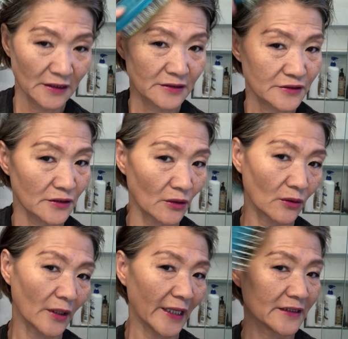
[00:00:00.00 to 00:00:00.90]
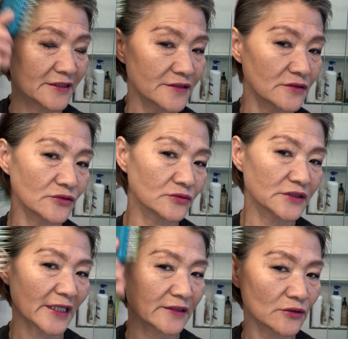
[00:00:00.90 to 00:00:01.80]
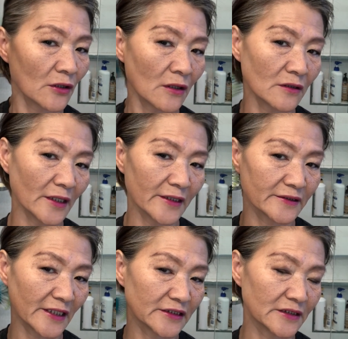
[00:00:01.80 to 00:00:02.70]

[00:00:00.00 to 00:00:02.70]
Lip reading: so I listen to TED Talk and I